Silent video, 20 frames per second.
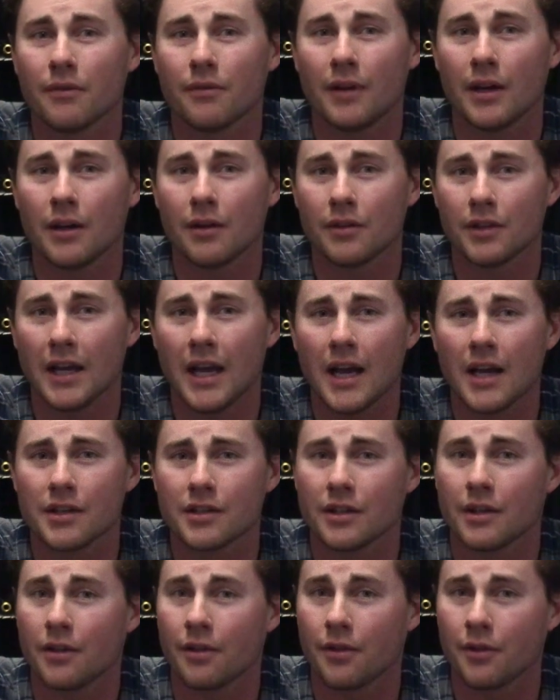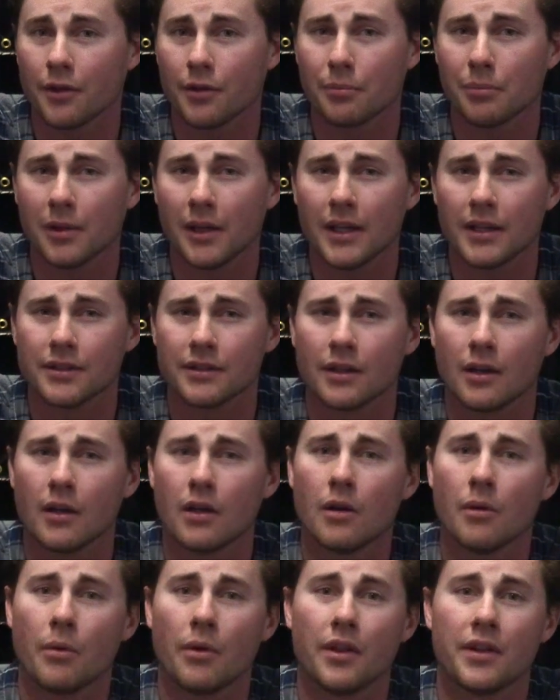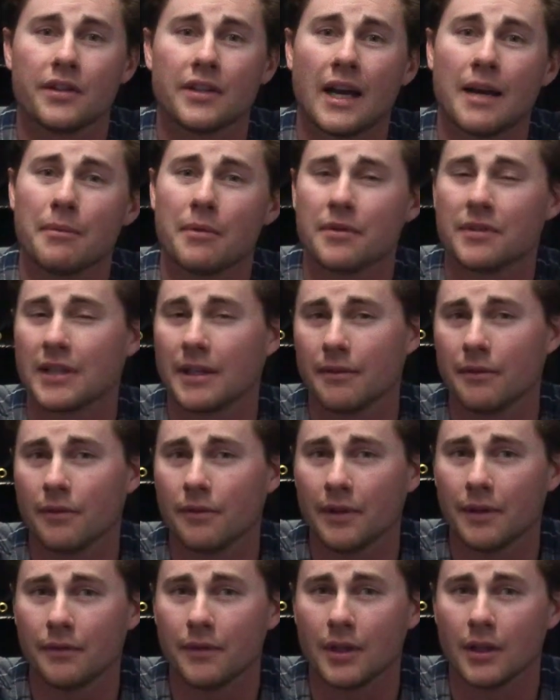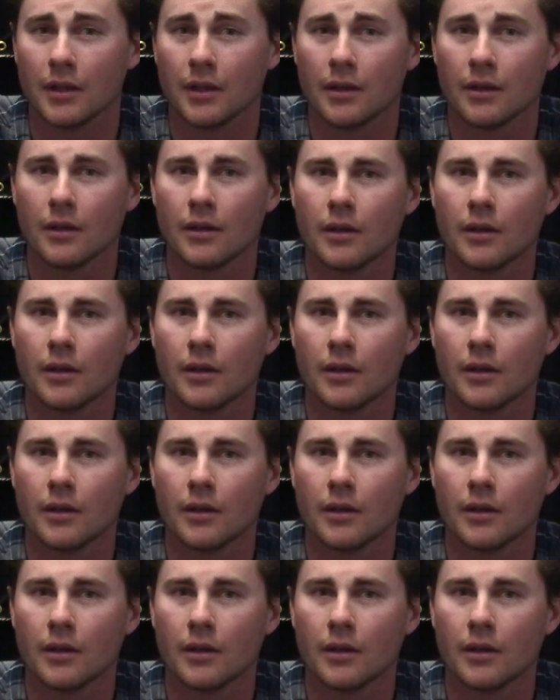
final dash in 3rd place with a time of 7:50.